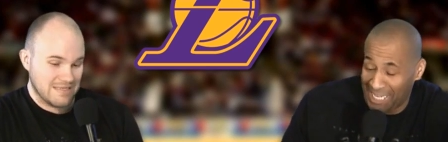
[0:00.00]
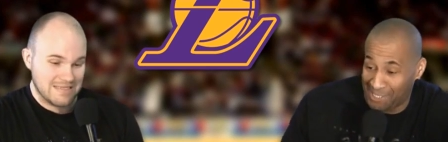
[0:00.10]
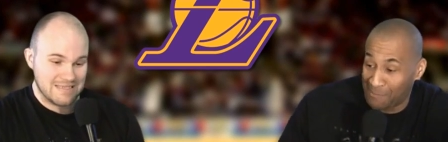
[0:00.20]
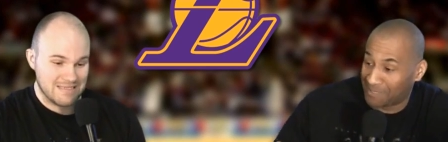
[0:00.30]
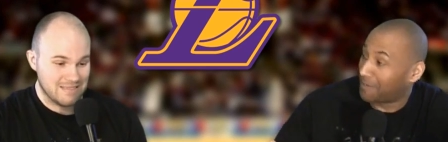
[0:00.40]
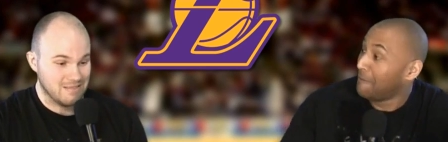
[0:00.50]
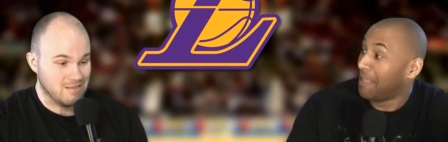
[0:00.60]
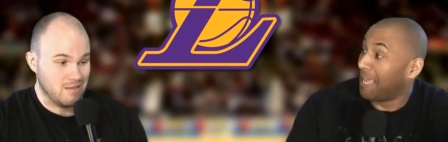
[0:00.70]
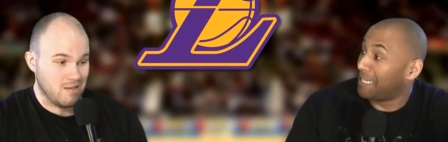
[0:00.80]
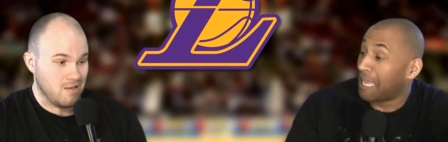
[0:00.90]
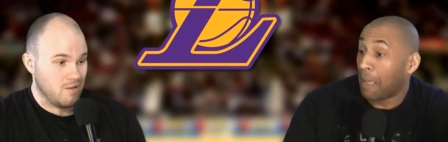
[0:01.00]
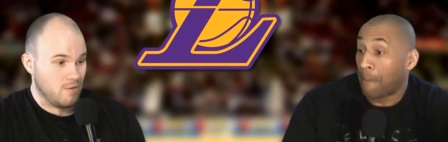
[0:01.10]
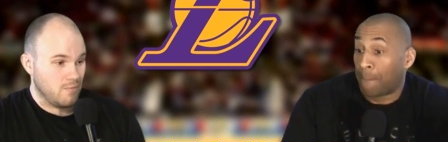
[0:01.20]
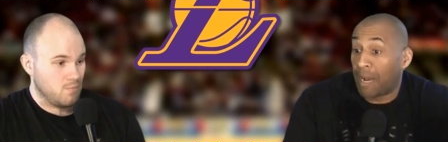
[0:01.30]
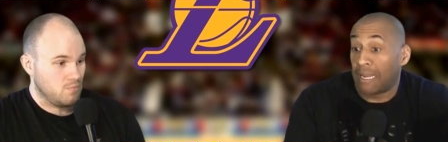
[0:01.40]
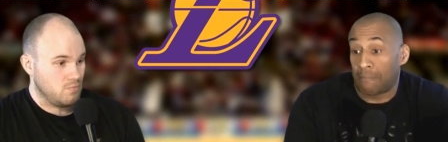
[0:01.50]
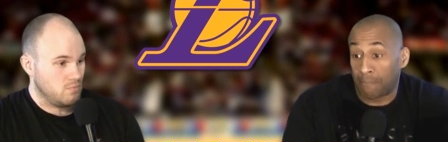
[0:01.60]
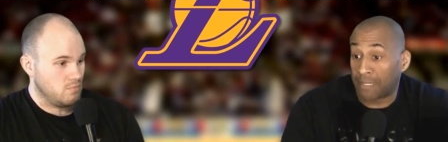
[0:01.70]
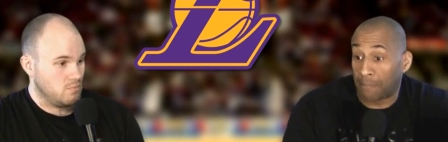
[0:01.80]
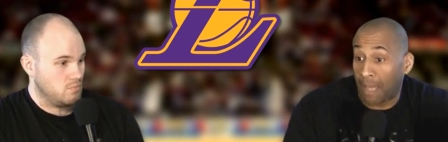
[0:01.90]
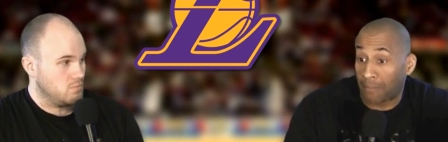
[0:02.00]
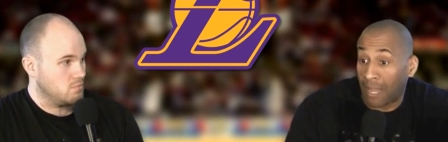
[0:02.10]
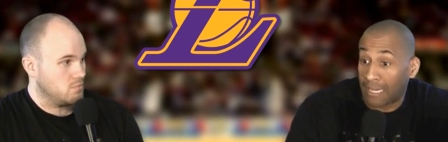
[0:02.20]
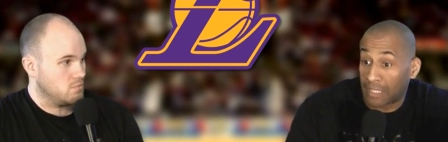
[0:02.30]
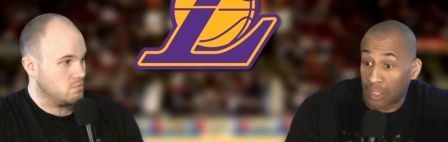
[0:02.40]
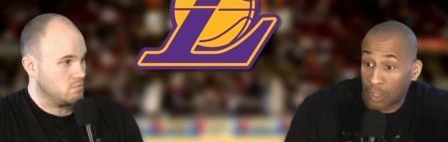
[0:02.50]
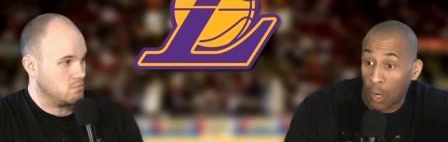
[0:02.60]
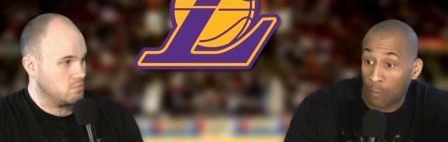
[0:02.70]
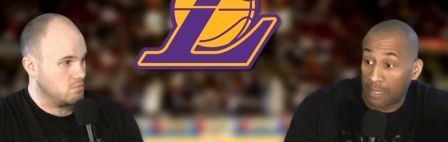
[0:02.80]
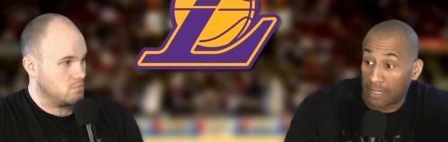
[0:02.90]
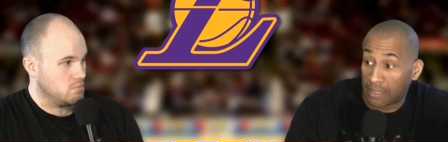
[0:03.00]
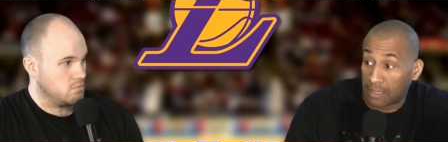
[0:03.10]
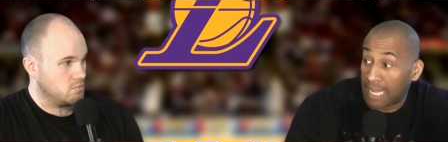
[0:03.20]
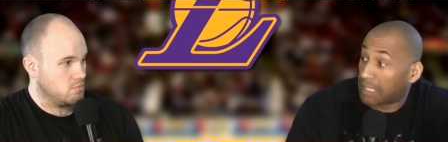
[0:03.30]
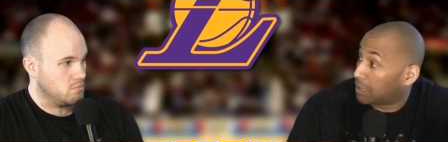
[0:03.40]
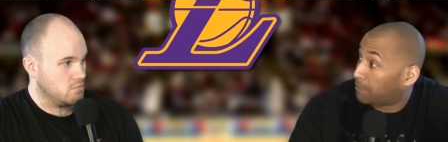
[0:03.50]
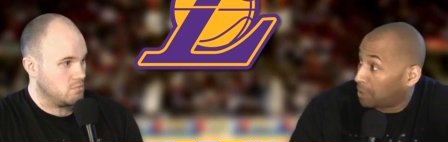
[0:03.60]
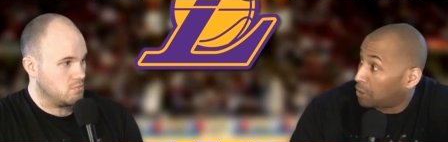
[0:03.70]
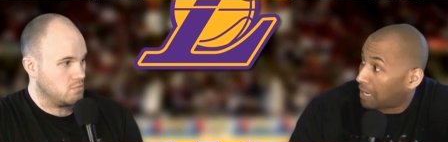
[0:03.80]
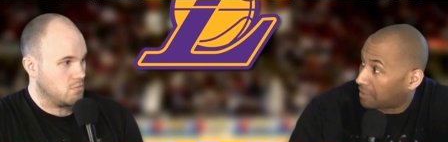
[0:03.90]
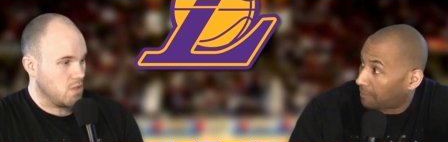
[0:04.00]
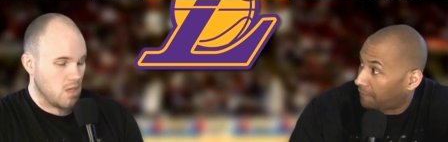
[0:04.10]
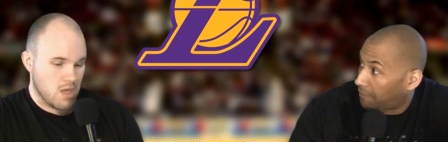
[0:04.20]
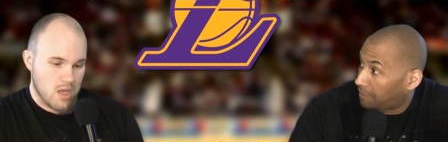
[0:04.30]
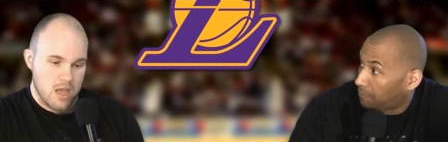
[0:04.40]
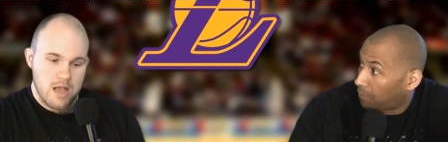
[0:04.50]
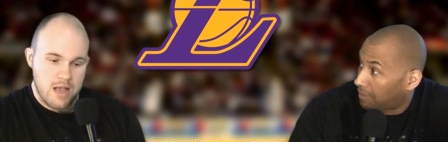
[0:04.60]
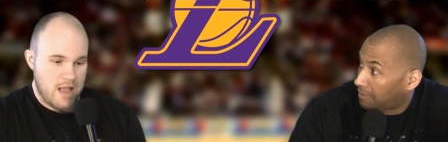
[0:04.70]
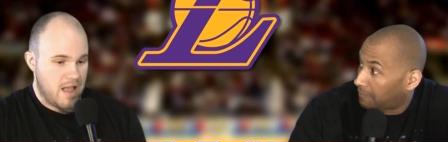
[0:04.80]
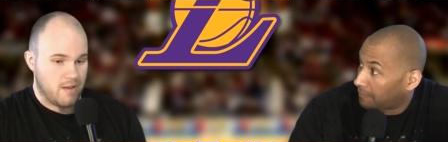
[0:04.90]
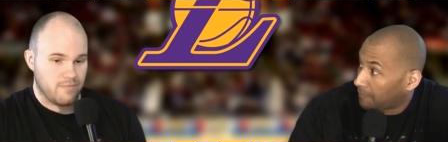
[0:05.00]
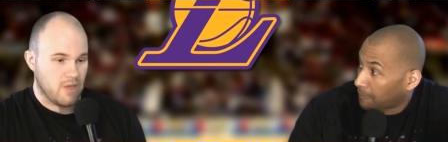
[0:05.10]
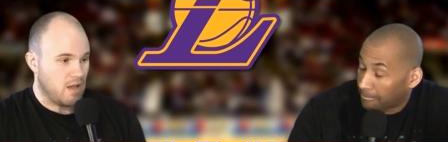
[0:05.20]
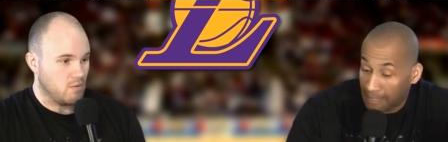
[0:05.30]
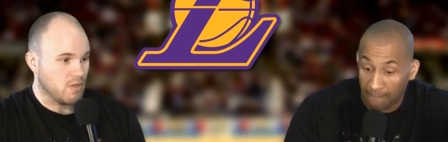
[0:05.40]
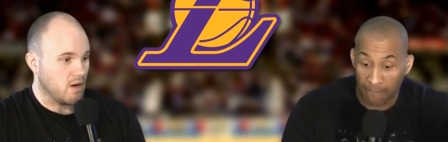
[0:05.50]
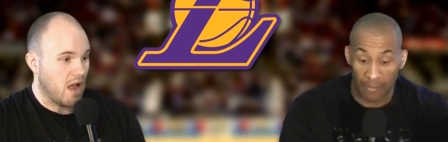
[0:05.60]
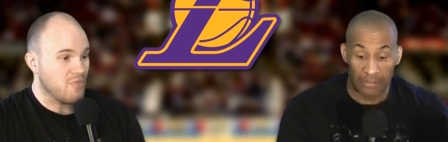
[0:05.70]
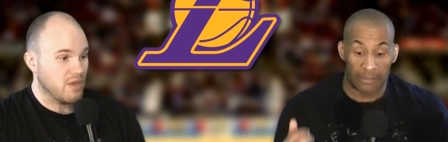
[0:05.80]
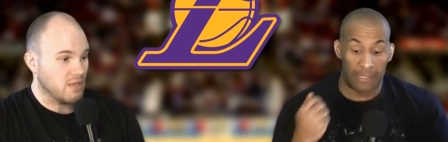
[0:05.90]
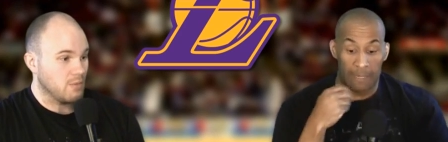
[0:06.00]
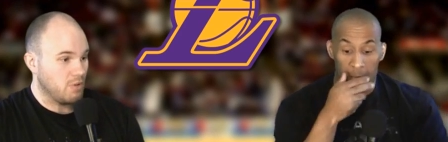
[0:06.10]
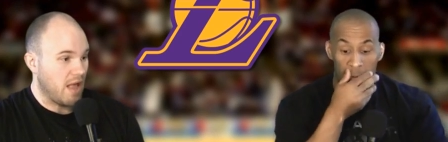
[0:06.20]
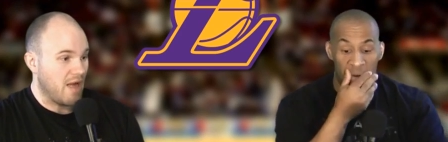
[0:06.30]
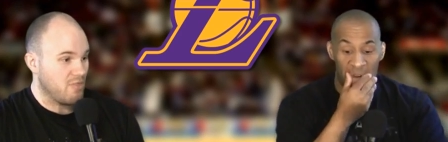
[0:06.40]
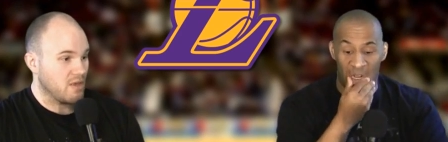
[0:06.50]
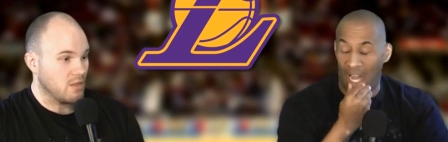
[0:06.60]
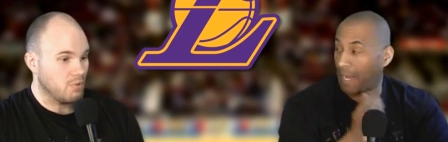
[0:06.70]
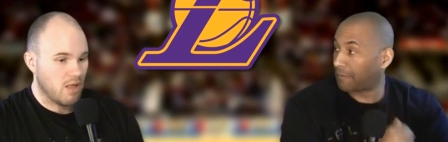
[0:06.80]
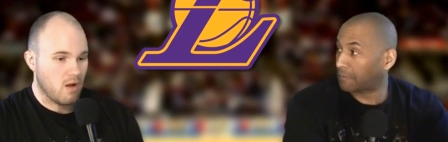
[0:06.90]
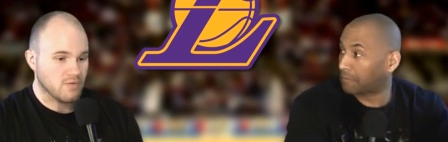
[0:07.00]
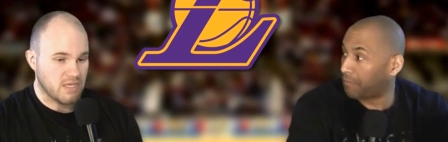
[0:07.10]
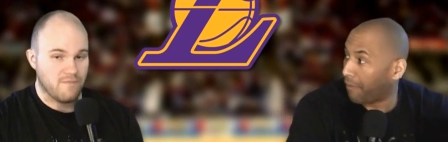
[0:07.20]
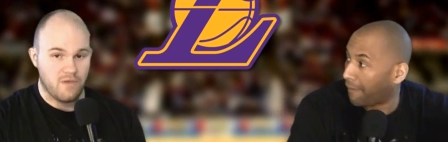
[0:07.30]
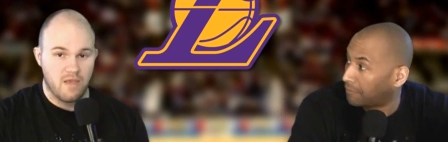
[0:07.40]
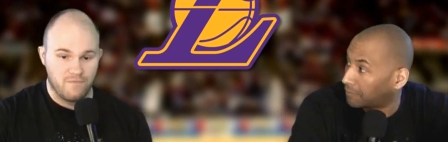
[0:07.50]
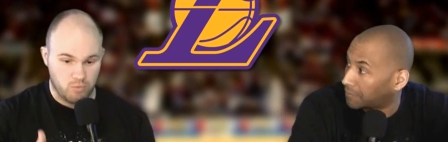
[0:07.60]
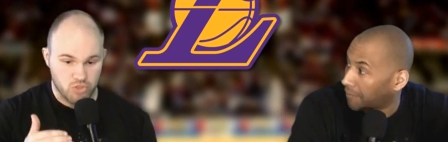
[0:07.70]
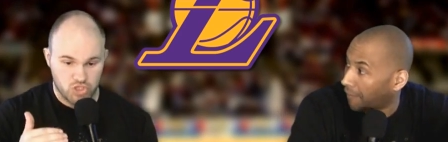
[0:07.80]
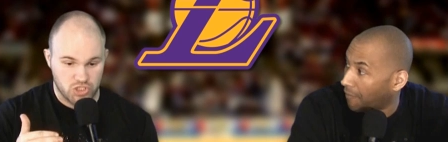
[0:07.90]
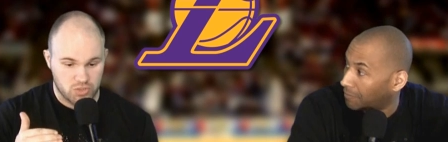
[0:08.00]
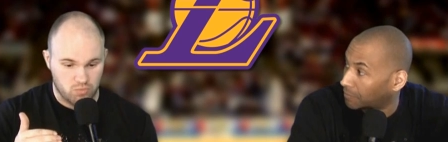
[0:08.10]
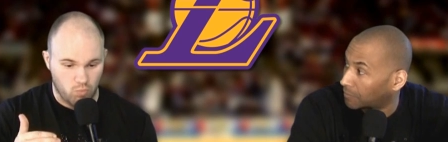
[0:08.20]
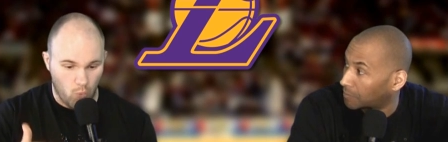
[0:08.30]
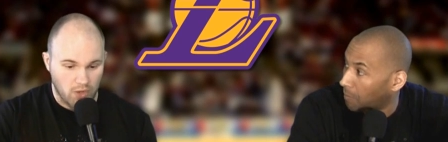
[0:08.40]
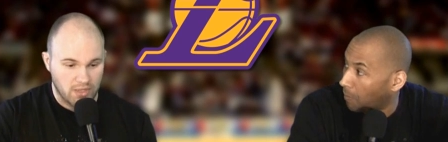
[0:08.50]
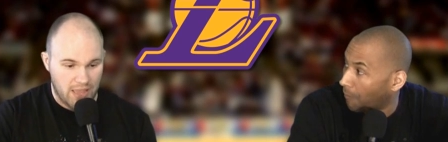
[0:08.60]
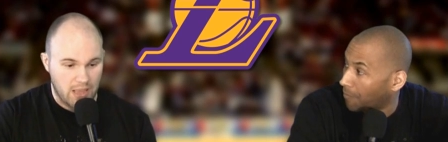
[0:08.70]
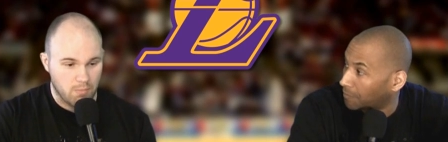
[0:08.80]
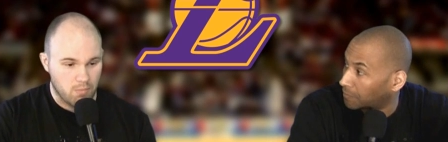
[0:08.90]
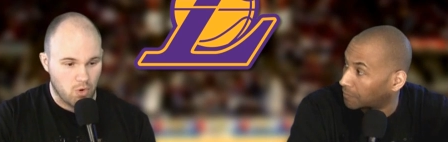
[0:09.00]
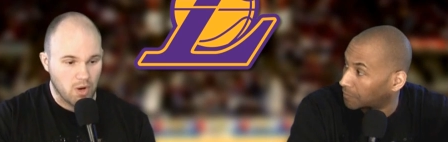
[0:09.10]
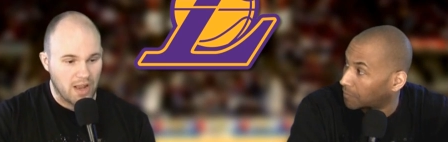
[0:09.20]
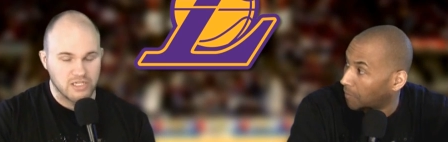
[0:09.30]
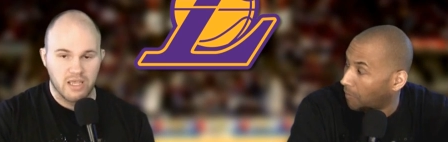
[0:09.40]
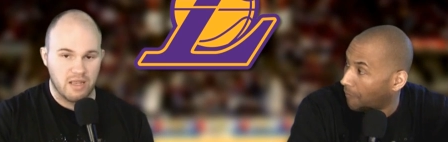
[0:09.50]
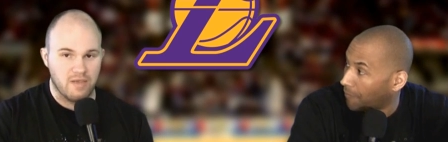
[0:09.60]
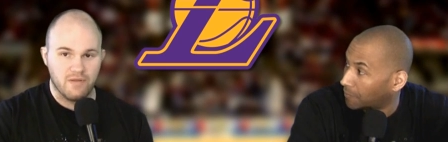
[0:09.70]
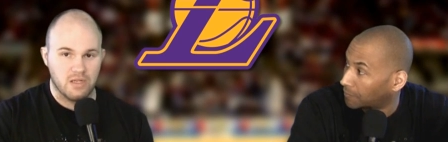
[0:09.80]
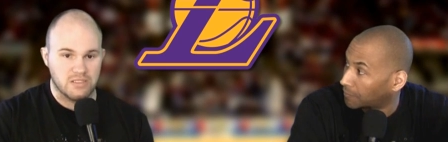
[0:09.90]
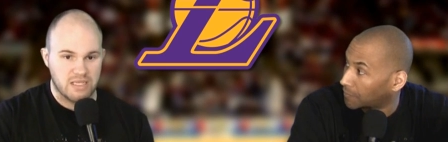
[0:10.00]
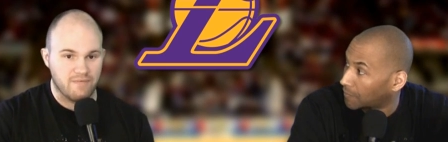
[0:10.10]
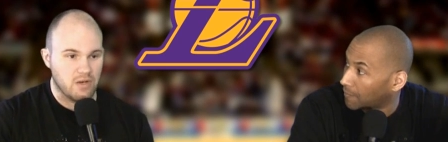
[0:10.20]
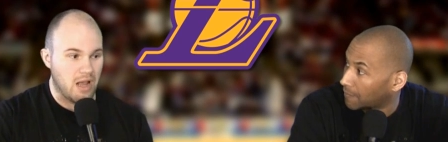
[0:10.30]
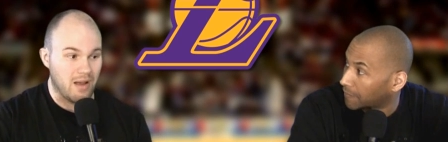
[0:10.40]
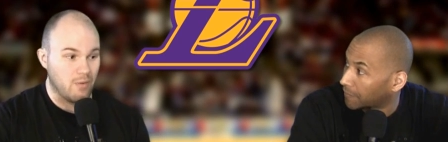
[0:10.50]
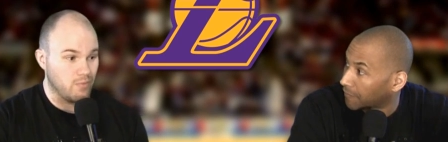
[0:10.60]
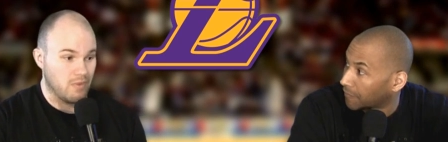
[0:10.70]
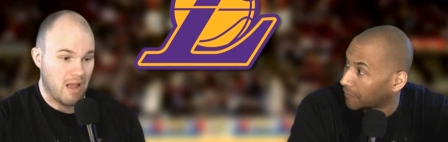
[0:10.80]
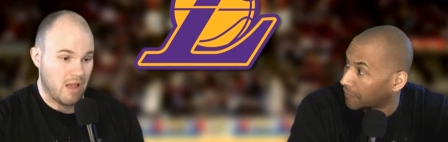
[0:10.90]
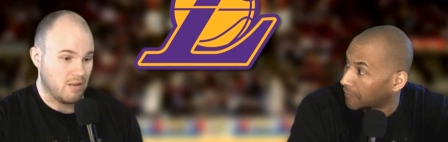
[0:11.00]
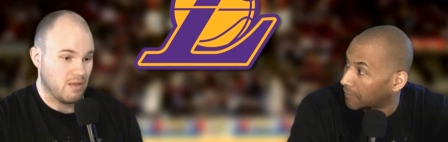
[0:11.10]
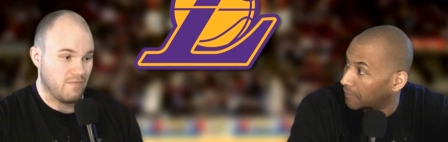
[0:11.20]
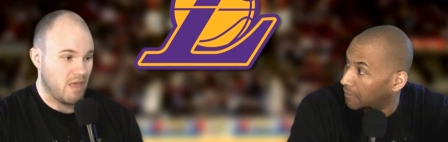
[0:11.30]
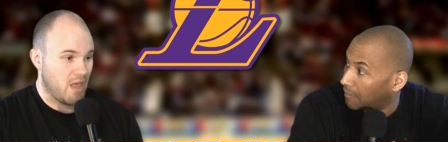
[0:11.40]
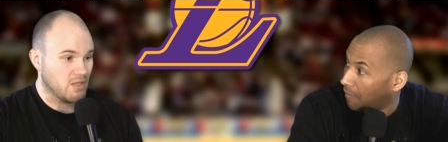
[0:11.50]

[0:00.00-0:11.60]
Speaker 1: You know what I'm saying? And but the bottom line is this, Kobe, they just beat you guys by 15 points. I don't care.
Speaker 2: I think in the playoffs, if it was just one game, or actually even in seven, I'd give the